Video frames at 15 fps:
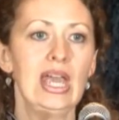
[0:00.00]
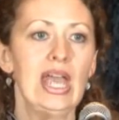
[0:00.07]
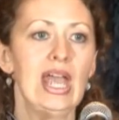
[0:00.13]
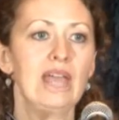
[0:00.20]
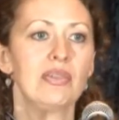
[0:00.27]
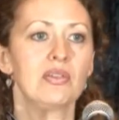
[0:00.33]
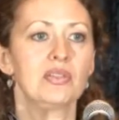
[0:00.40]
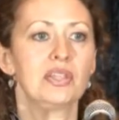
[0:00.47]

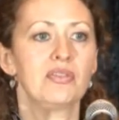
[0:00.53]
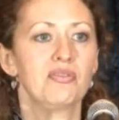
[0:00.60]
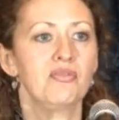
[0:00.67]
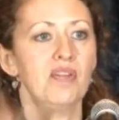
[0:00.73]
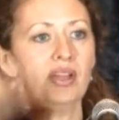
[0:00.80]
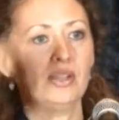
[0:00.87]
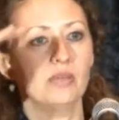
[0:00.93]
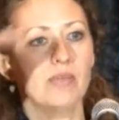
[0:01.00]
And there's a
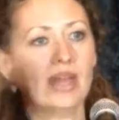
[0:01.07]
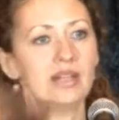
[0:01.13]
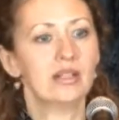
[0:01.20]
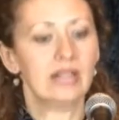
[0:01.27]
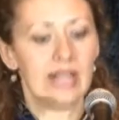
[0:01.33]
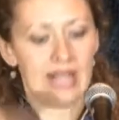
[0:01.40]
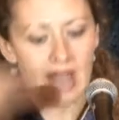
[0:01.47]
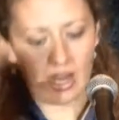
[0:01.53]

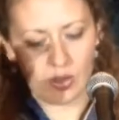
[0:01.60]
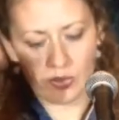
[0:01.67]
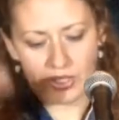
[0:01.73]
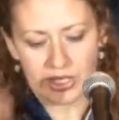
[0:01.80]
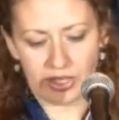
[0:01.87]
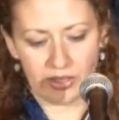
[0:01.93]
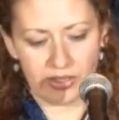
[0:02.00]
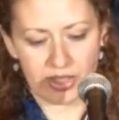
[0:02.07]
fundamental
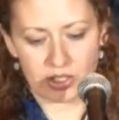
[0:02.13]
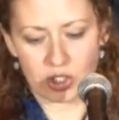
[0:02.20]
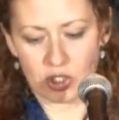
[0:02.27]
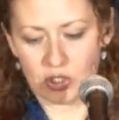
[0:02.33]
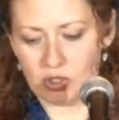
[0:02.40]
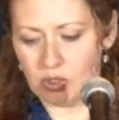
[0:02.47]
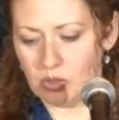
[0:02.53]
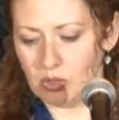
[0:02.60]
inequity that
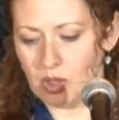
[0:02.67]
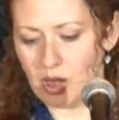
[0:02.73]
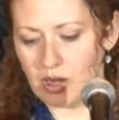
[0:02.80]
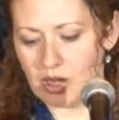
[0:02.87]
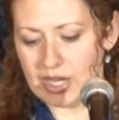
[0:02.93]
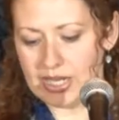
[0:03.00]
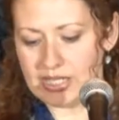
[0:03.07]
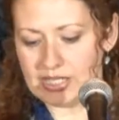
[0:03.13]
should no
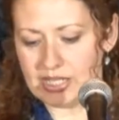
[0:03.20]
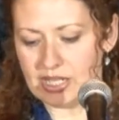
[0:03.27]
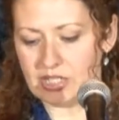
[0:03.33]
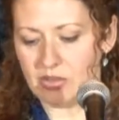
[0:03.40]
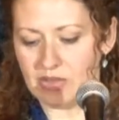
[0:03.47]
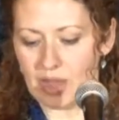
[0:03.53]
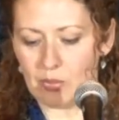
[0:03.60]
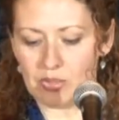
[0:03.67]
longer
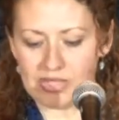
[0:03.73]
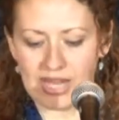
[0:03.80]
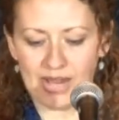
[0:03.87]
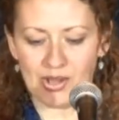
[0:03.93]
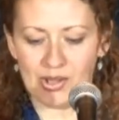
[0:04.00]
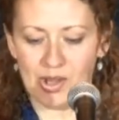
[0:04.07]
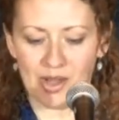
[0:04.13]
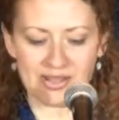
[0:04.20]
continue. That will
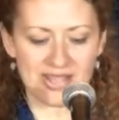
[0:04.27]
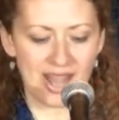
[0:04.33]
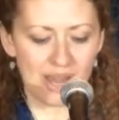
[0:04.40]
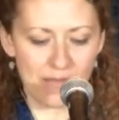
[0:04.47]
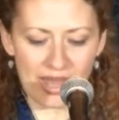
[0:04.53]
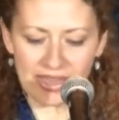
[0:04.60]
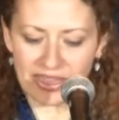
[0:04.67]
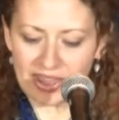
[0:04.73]
take a long
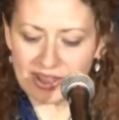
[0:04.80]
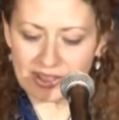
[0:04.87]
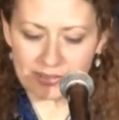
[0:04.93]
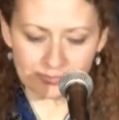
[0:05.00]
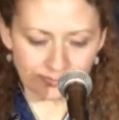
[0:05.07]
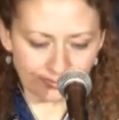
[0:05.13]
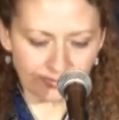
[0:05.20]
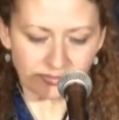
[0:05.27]
time, I
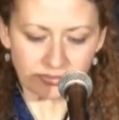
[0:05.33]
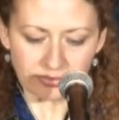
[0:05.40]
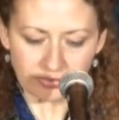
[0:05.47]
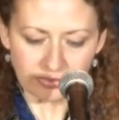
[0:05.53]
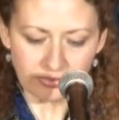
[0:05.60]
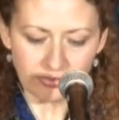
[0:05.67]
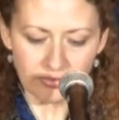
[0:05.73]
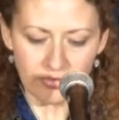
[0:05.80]
think,
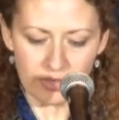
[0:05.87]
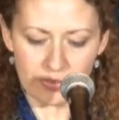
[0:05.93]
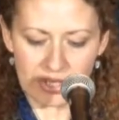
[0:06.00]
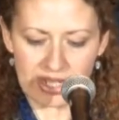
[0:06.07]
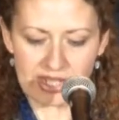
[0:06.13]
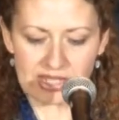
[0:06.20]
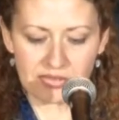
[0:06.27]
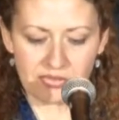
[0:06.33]

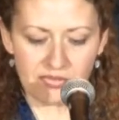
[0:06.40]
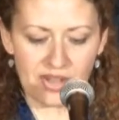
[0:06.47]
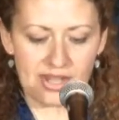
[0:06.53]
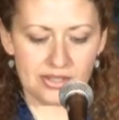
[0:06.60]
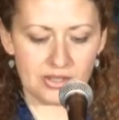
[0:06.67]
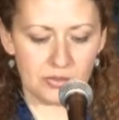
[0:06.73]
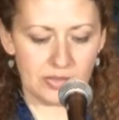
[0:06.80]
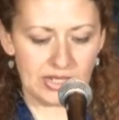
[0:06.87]
but it is a
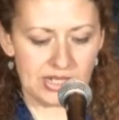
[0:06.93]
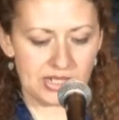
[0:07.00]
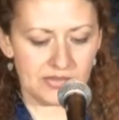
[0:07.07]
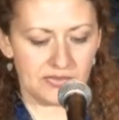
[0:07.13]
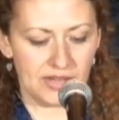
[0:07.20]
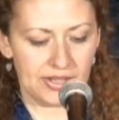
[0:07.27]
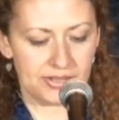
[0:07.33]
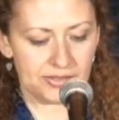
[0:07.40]
fight that we need
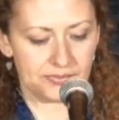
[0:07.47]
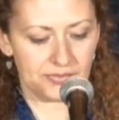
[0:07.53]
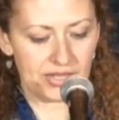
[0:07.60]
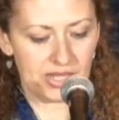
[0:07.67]
to fight.